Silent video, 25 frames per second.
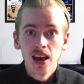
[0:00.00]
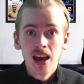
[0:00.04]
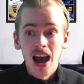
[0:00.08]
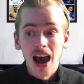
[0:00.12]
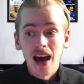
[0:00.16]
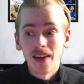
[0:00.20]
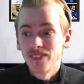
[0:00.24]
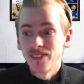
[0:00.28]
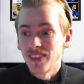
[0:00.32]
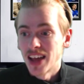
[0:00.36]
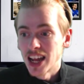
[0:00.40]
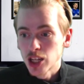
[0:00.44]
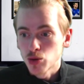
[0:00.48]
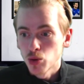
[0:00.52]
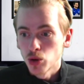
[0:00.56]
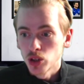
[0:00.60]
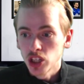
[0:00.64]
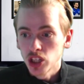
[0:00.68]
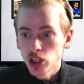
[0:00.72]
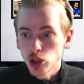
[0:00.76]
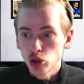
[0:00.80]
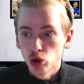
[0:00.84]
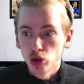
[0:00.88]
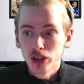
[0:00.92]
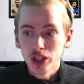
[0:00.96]
And that's what
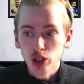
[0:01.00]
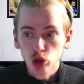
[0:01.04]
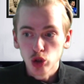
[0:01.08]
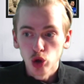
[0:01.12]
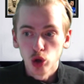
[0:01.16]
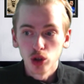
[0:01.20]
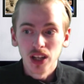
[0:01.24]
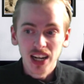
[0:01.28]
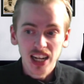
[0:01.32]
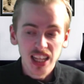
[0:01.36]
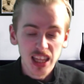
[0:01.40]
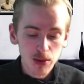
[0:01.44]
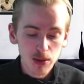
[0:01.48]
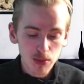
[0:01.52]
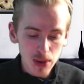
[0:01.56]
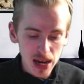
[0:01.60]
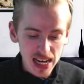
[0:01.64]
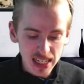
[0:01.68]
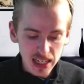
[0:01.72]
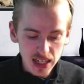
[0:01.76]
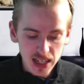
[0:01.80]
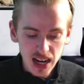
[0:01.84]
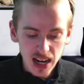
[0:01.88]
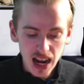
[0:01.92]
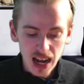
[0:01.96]
they done. They done that in the
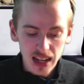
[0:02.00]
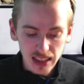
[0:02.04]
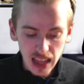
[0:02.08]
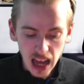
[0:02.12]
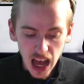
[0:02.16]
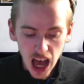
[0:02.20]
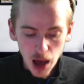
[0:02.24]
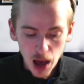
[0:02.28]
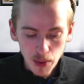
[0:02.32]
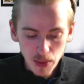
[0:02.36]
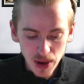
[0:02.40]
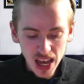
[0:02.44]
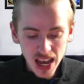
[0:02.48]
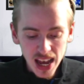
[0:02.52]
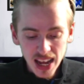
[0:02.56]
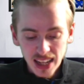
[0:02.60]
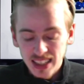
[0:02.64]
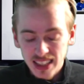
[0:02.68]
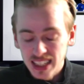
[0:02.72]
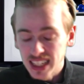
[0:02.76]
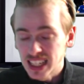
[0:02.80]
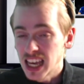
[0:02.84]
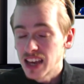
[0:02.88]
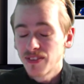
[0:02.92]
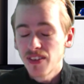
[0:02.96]
Merseyside derby.
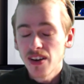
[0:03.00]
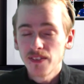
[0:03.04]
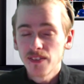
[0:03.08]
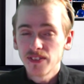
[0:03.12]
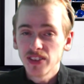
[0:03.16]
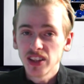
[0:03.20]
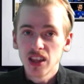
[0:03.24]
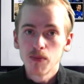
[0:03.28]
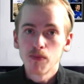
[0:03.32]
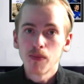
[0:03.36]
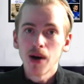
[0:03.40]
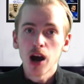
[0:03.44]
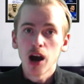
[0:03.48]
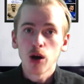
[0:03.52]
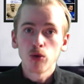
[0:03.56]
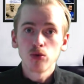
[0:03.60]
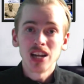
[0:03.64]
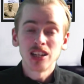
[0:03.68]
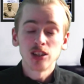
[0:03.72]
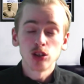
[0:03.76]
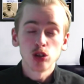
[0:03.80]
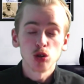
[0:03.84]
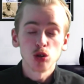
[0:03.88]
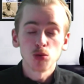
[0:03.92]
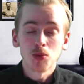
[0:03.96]
They give everything back. We
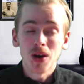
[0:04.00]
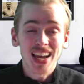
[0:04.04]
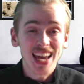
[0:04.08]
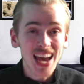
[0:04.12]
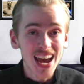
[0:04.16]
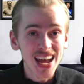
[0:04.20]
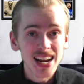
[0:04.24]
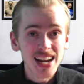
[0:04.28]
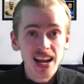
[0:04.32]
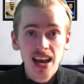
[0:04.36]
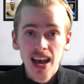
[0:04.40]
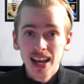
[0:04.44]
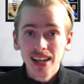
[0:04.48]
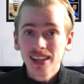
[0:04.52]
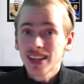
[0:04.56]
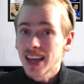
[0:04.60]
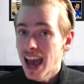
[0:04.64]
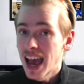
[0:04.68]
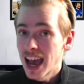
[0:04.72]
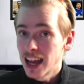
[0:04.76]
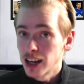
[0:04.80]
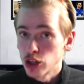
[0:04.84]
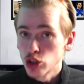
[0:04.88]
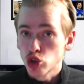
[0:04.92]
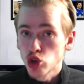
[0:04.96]
ended up, again,
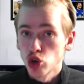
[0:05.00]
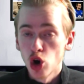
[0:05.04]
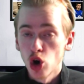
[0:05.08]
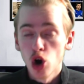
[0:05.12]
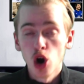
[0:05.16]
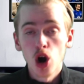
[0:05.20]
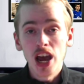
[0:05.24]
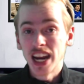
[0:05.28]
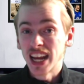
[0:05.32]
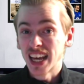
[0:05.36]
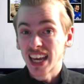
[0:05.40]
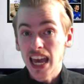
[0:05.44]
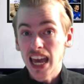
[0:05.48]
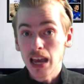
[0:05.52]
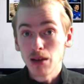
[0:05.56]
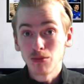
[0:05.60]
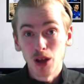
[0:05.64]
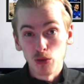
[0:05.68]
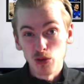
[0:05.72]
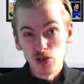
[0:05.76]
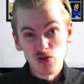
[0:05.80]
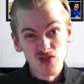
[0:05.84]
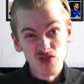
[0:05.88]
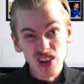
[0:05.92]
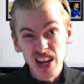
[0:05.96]
getting a draw in a game
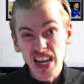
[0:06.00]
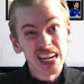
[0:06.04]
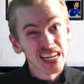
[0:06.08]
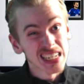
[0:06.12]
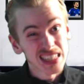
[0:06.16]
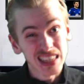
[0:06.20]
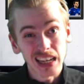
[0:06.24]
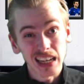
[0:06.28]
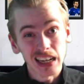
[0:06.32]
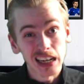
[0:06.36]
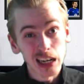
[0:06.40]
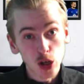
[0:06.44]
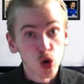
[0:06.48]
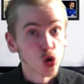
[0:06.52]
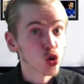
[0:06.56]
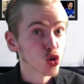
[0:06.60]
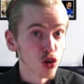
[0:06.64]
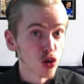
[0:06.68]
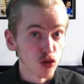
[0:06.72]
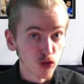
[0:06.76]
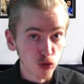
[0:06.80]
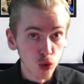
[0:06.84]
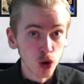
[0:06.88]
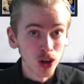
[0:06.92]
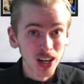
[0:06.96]
that we realistically could
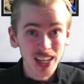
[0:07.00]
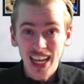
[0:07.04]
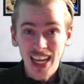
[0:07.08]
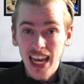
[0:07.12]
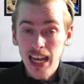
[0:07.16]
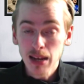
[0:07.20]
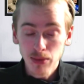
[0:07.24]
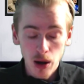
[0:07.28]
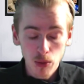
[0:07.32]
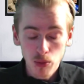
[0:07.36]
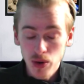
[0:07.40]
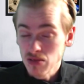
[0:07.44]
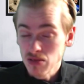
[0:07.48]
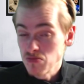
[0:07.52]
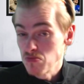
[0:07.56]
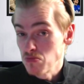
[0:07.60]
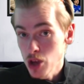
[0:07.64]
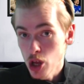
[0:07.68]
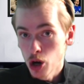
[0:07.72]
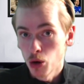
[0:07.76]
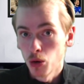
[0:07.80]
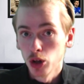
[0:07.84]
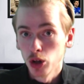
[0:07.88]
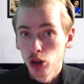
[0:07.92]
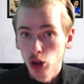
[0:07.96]
have won. A game that we,
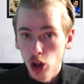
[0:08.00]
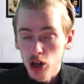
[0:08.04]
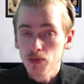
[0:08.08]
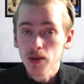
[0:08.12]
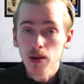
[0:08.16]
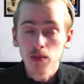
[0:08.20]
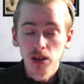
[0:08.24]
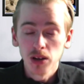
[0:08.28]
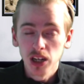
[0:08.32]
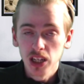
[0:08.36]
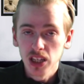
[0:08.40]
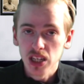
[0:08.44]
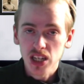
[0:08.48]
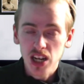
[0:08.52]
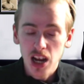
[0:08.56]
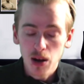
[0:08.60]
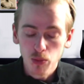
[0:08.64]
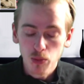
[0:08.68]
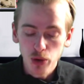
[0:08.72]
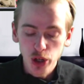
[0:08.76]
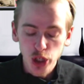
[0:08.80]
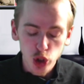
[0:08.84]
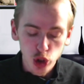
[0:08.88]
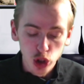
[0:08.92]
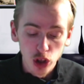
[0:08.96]
a lot of people had said
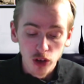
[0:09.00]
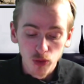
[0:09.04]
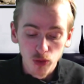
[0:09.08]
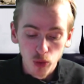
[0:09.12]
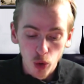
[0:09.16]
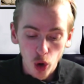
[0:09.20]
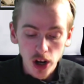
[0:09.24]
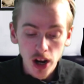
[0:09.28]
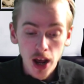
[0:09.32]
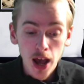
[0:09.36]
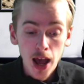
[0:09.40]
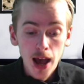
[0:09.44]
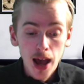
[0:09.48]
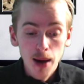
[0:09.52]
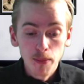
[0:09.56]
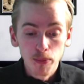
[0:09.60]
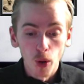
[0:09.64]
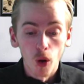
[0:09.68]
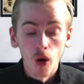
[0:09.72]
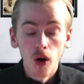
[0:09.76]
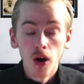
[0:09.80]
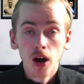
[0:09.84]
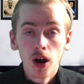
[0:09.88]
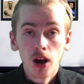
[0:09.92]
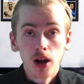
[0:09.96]
we should have won.
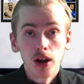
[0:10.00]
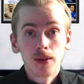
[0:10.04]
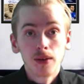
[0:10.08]
But